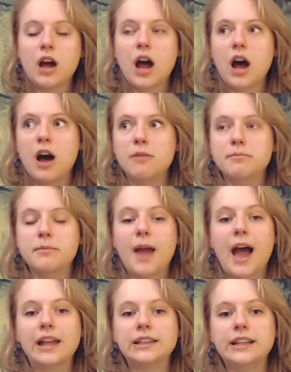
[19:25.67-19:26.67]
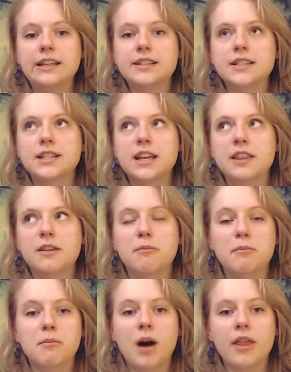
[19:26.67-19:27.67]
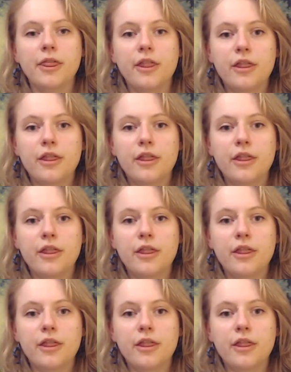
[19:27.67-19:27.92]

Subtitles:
at least in the month